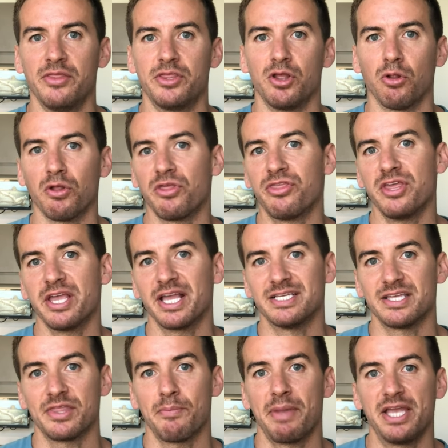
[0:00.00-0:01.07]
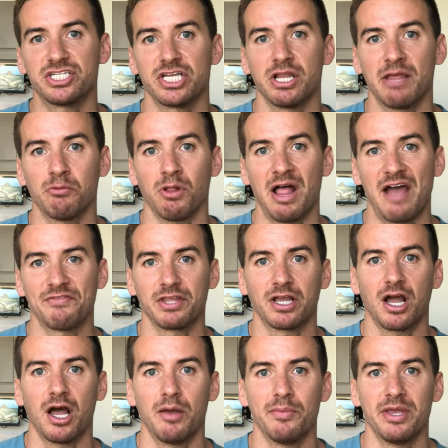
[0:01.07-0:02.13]
The only thing is that the patient will have to
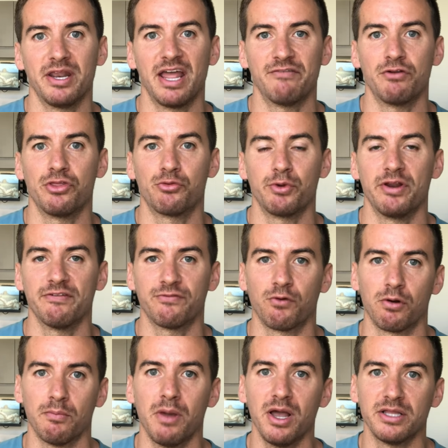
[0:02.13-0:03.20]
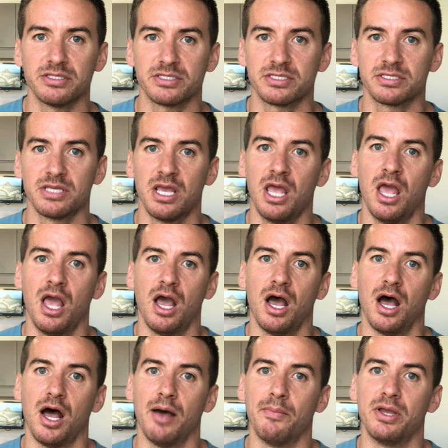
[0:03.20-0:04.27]
come in every three to four months
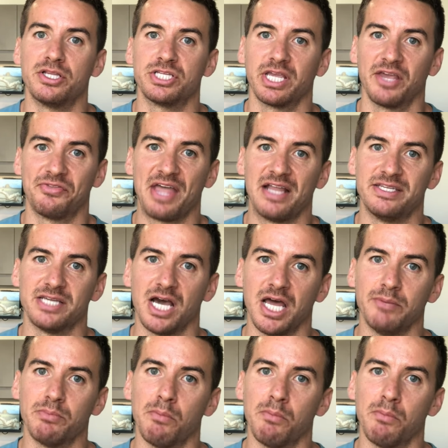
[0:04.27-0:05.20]
um, to get that done.